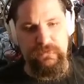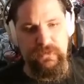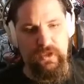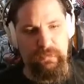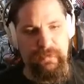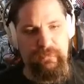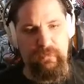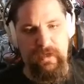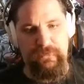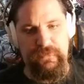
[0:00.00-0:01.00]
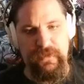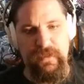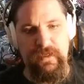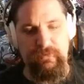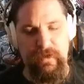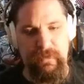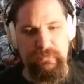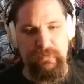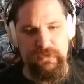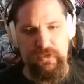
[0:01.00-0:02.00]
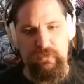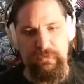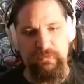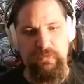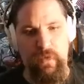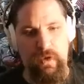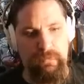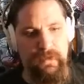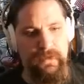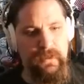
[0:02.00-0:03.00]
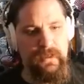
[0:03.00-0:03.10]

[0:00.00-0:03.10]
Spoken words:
A little bit from what I've seen, anyway. I'm sure it'll be more, but